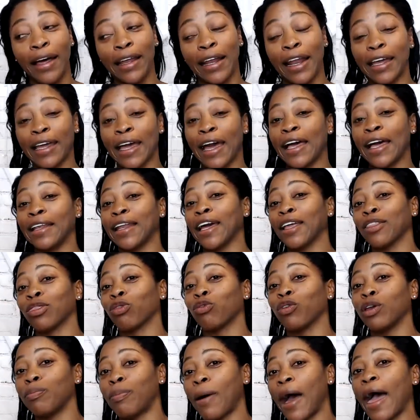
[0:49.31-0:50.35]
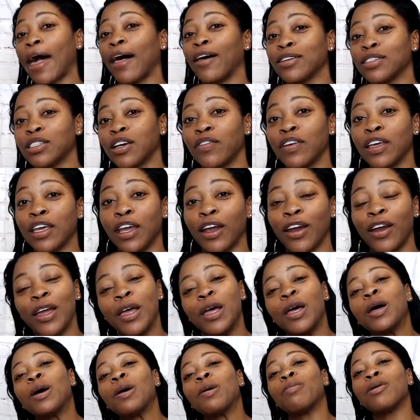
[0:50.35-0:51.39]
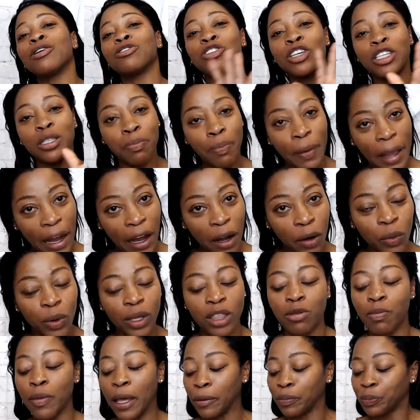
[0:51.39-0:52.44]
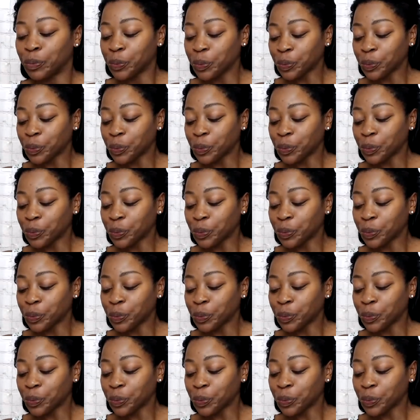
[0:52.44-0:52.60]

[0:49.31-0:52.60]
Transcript: and I got like three piles over here. But just bear with me.